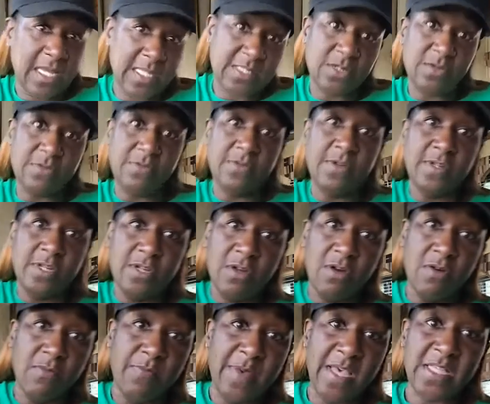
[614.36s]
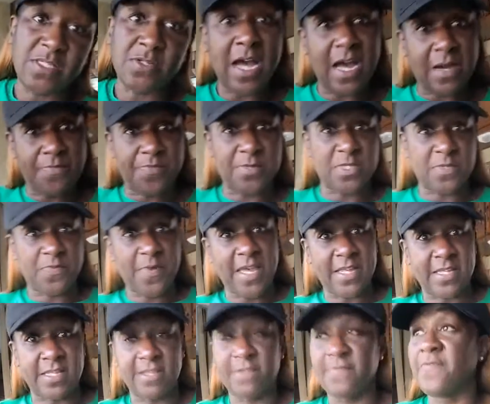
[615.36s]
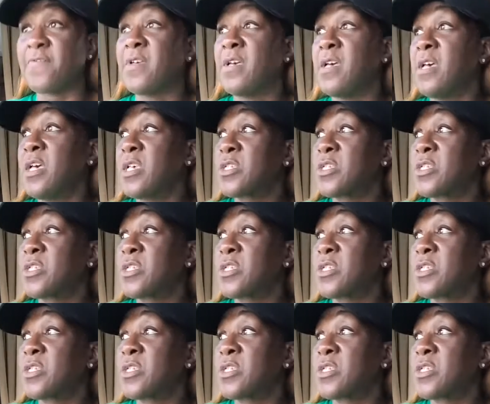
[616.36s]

Based on our perspective.